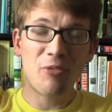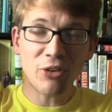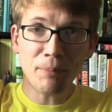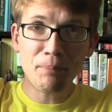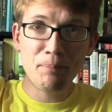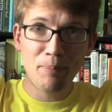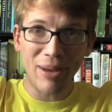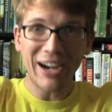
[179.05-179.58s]
For
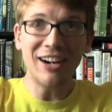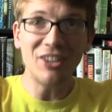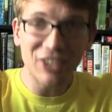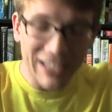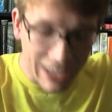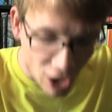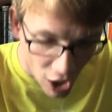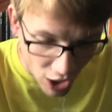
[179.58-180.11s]

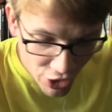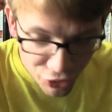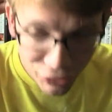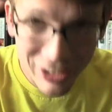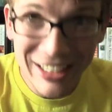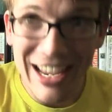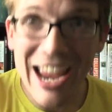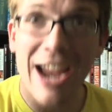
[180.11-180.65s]
barely a
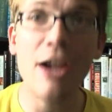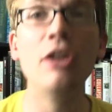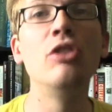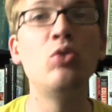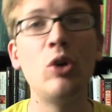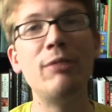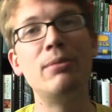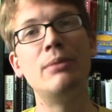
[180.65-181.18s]
hundred years
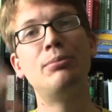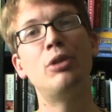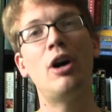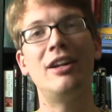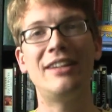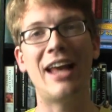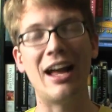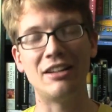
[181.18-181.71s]
we've been
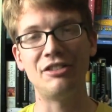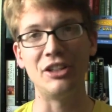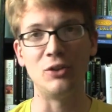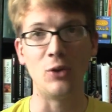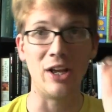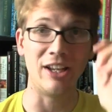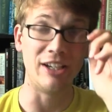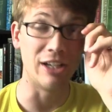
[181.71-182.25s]
broadcasting
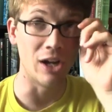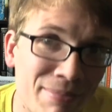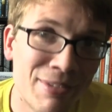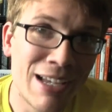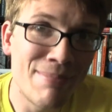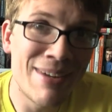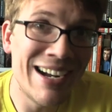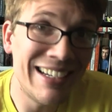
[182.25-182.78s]
radio.
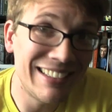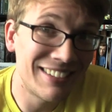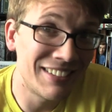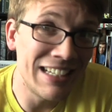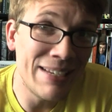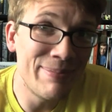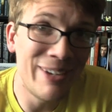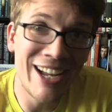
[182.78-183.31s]
That might
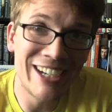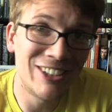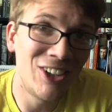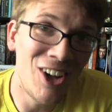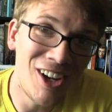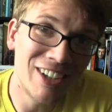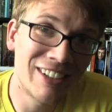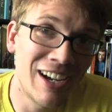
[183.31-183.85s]
seem like a
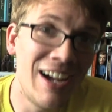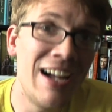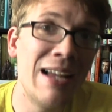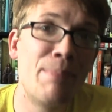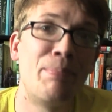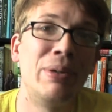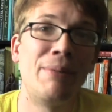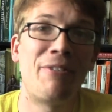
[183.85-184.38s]
long
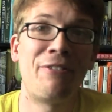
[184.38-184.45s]
time, but